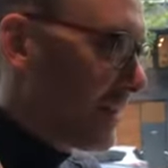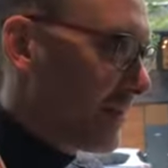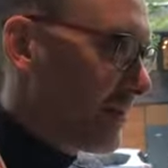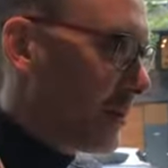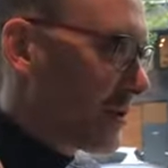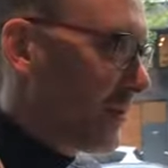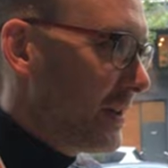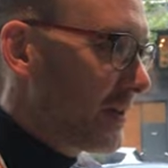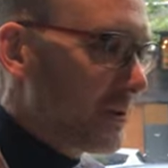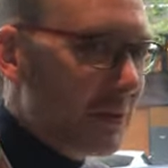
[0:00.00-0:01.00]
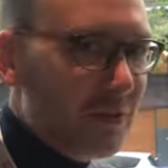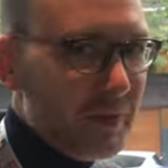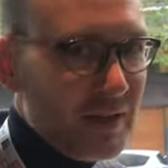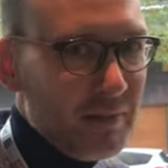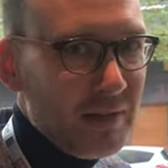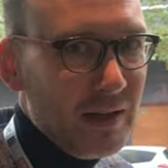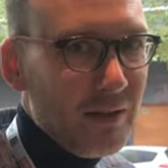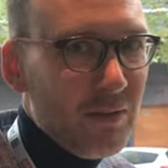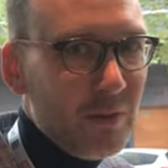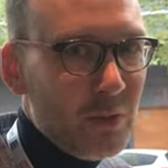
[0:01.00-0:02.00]
It's most well deserved, but I
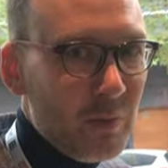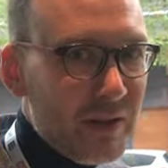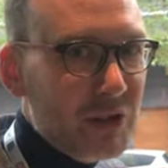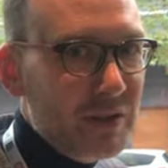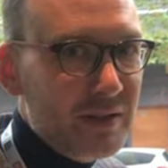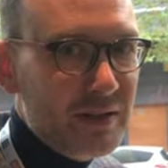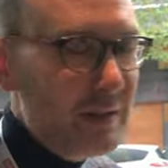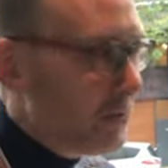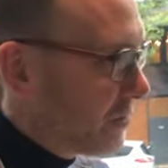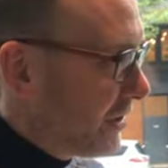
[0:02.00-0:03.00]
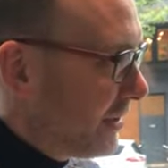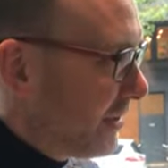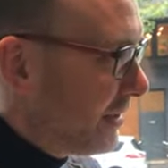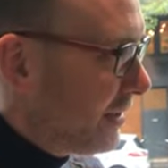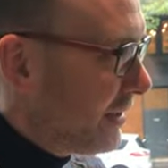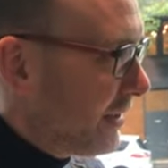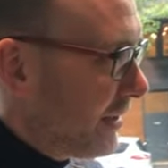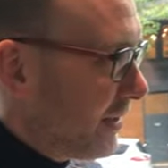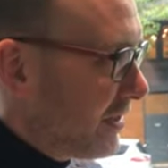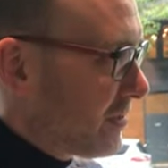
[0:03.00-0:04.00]
love how you mentioned the team spirit,
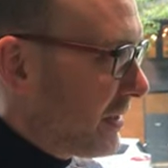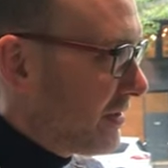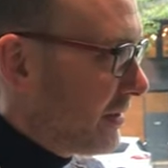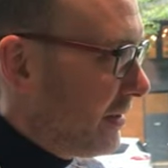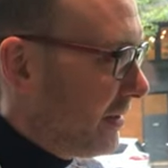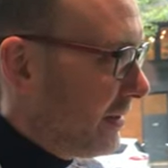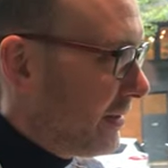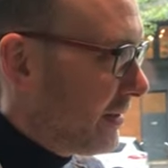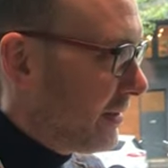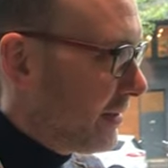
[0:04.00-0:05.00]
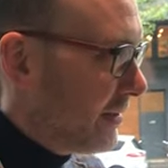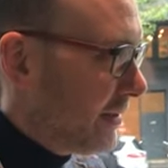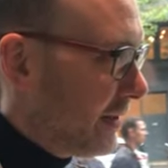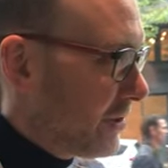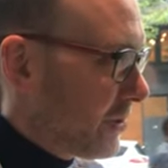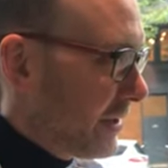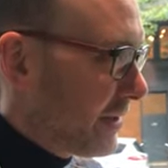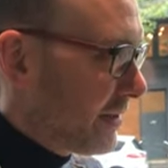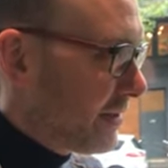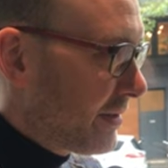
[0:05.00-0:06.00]
which basically
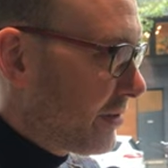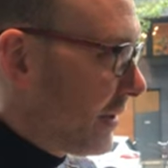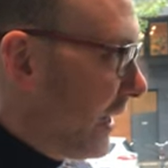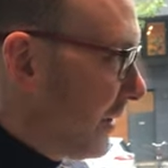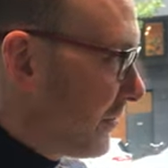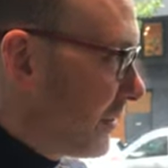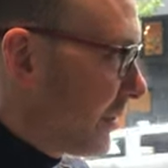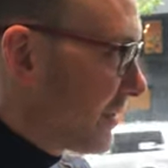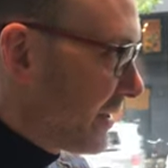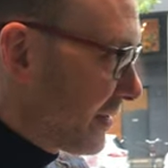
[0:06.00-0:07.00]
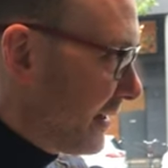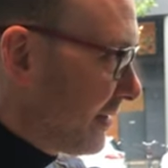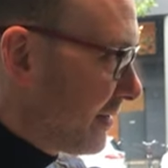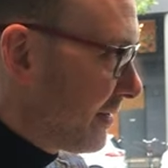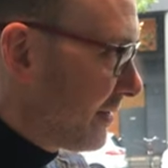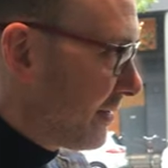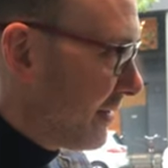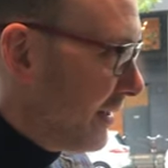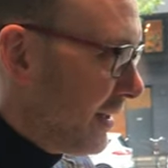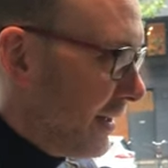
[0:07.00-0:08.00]
triggers, drives your success
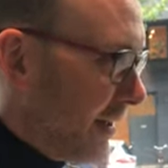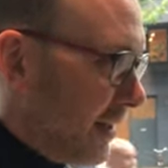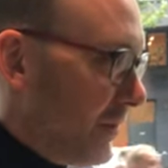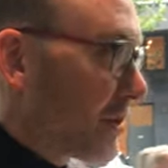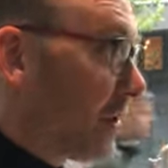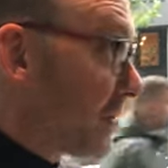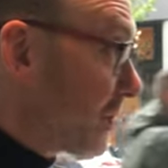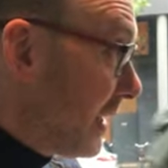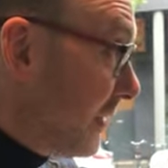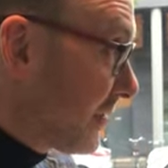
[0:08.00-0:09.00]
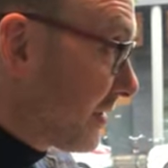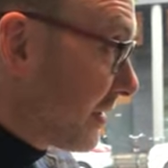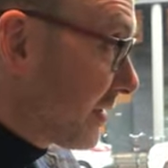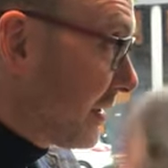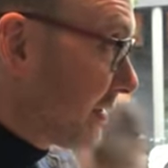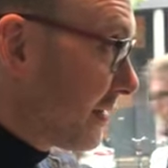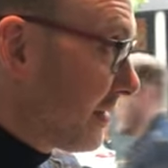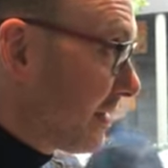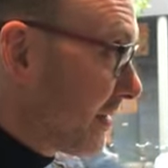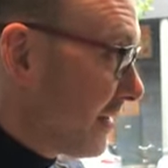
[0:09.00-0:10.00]
which also drives the success
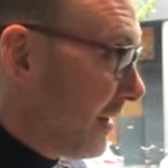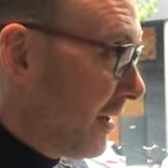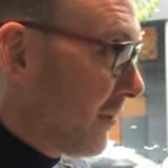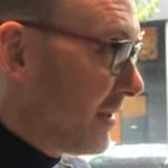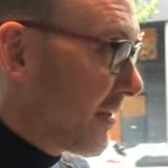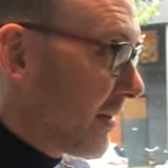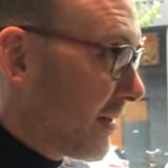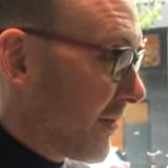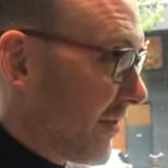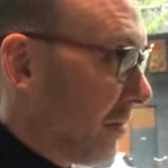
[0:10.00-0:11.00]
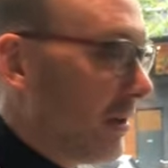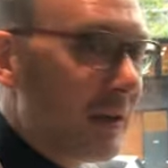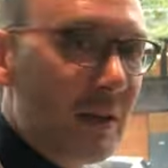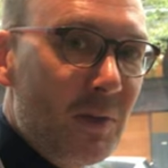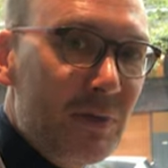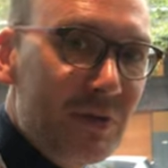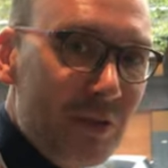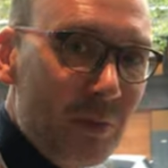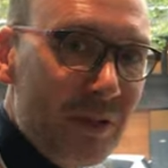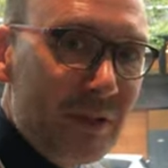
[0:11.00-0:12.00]
of the family of
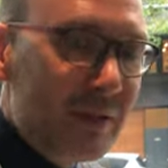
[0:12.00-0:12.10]
EUSOBI.